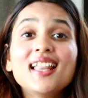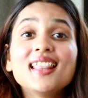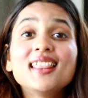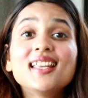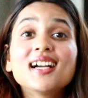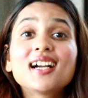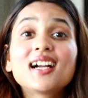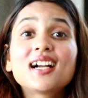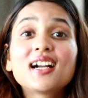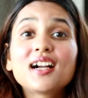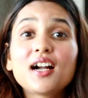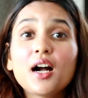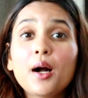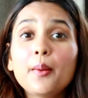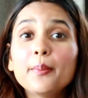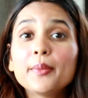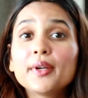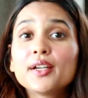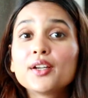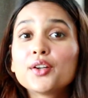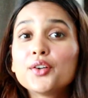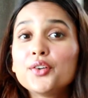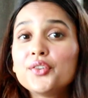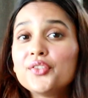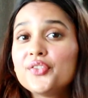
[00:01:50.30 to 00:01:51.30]
the
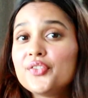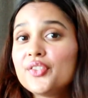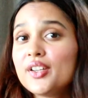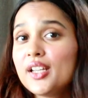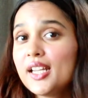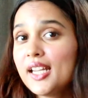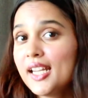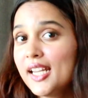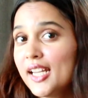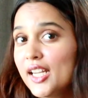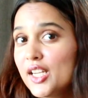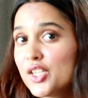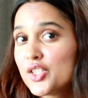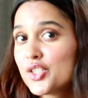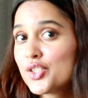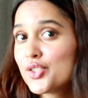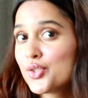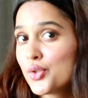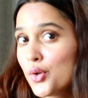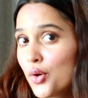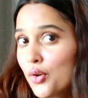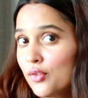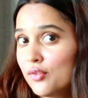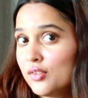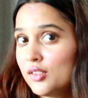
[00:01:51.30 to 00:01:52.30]
coming of age
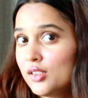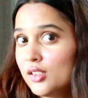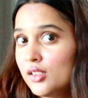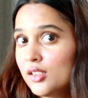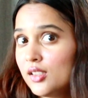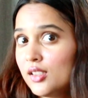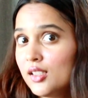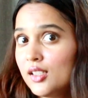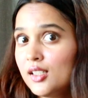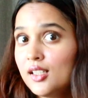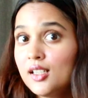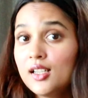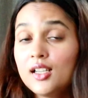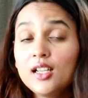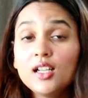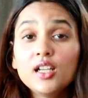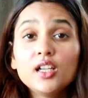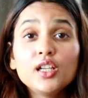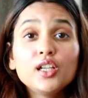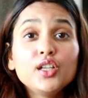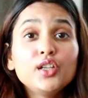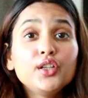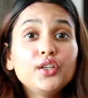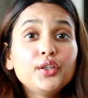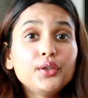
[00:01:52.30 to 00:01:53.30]
novel.
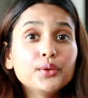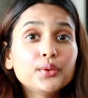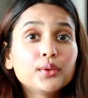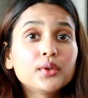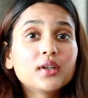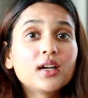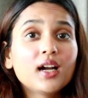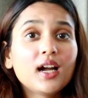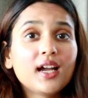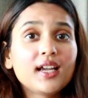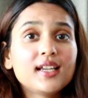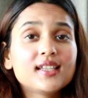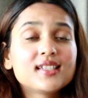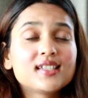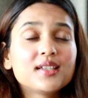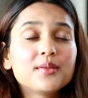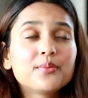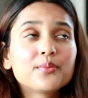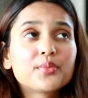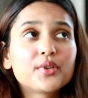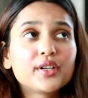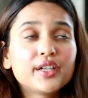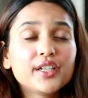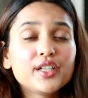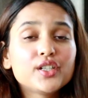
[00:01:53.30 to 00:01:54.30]
You guys,
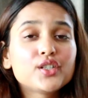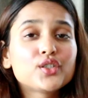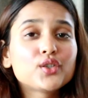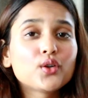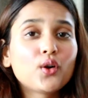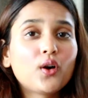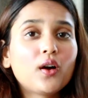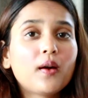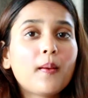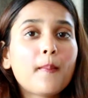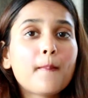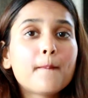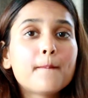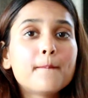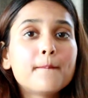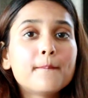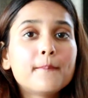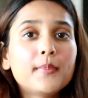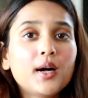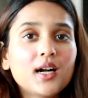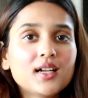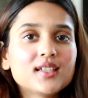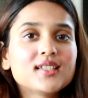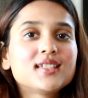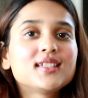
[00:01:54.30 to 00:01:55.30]
I'm pretty sure,
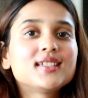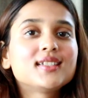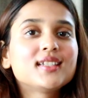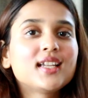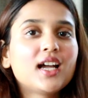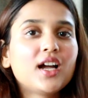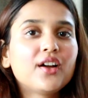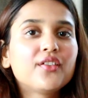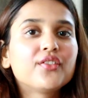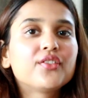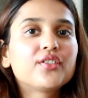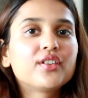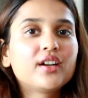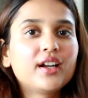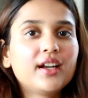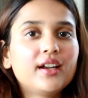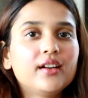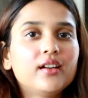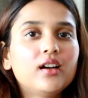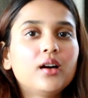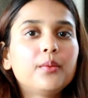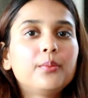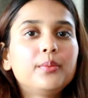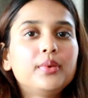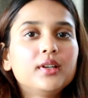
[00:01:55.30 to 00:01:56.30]
must have
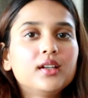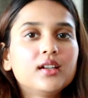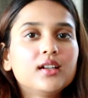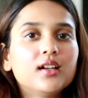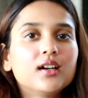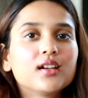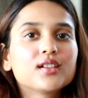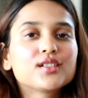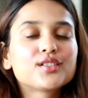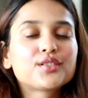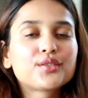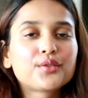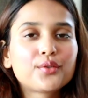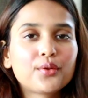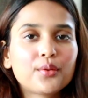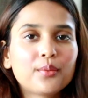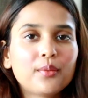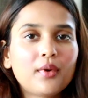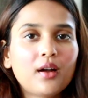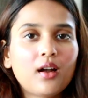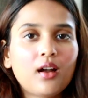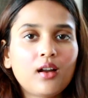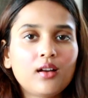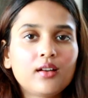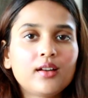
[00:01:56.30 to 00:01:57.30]
read a
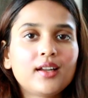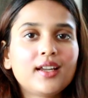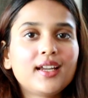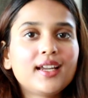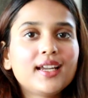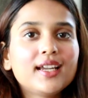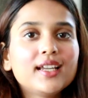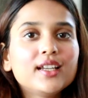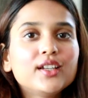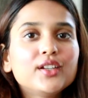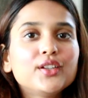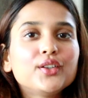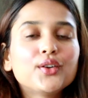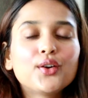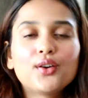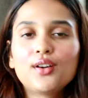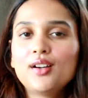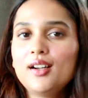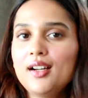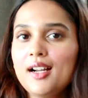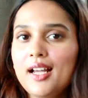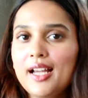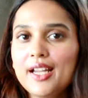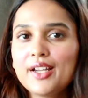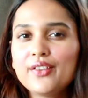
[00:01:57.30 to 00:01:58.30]
Bildungsroman in your
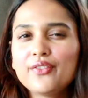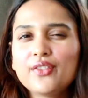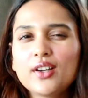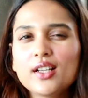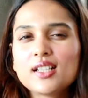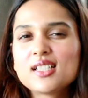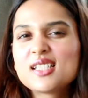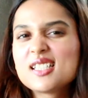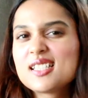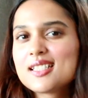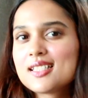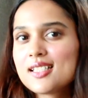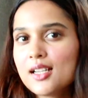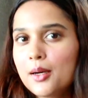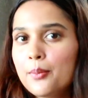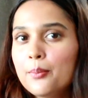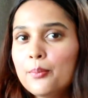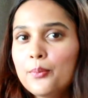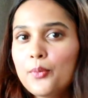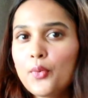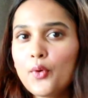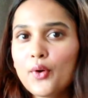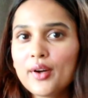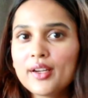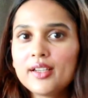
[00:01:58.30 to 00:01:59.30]
life at
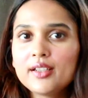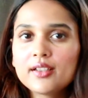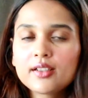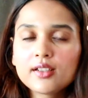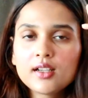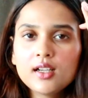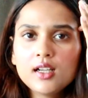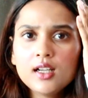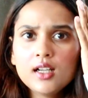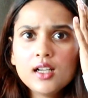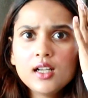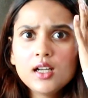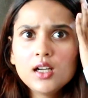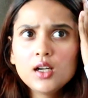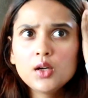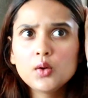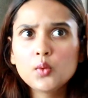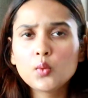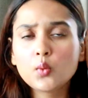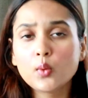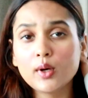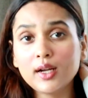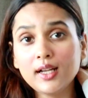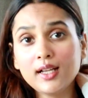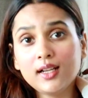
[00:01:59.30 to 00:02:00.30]
some point.
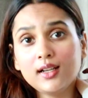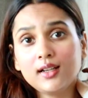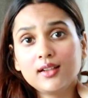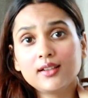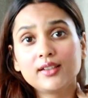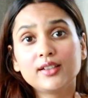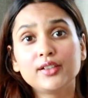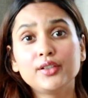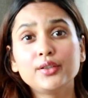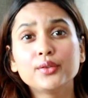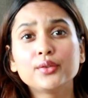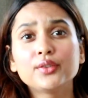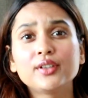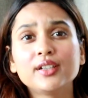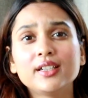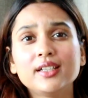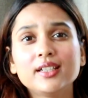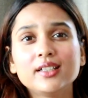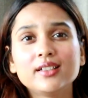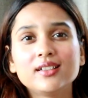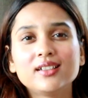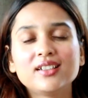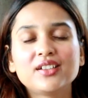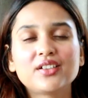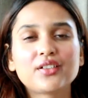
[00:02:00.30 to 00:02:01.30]
Well, did you
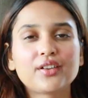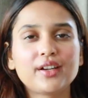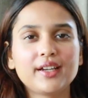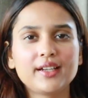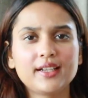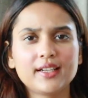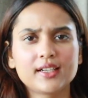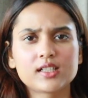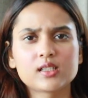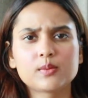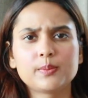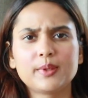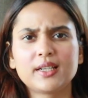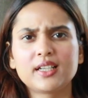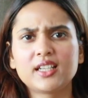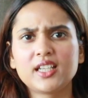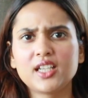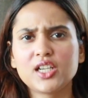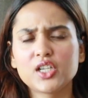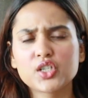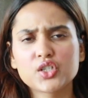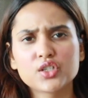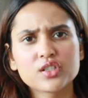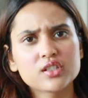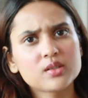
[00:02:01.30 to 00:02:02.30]
read Great
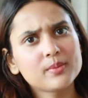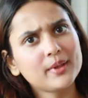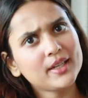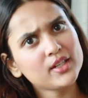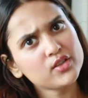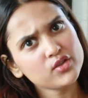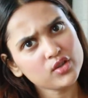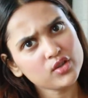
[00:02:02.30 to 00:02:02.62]
Expectations by